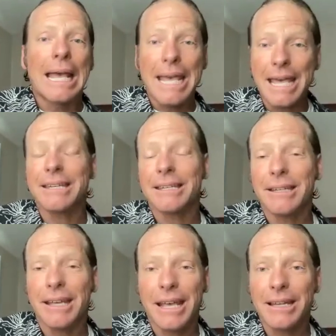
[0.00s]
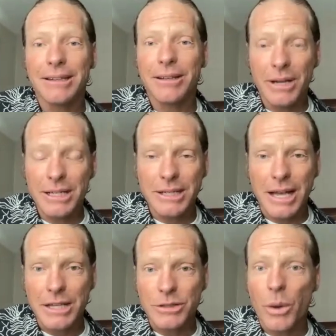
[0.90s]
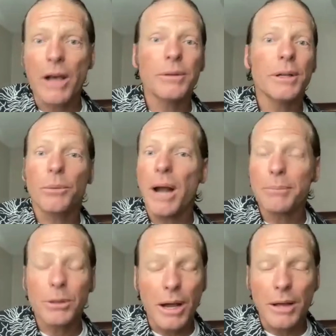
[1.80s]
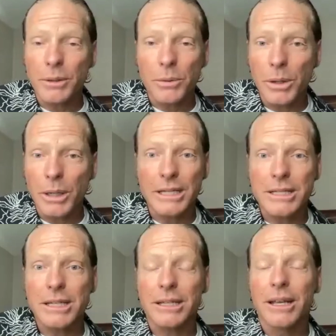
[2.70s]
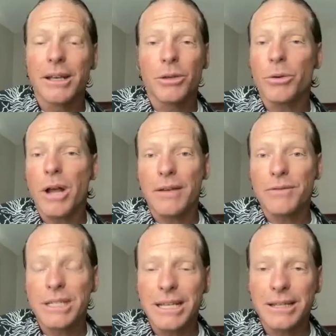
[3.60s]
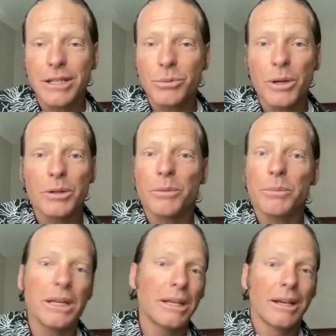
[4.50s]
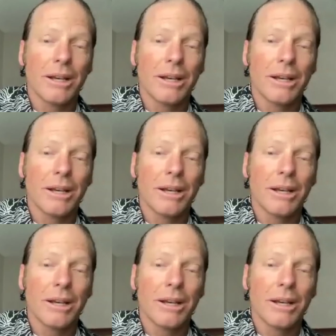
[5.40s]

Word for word: hidden in their insides around their wrapped around their organs and you and i have seen this whether it be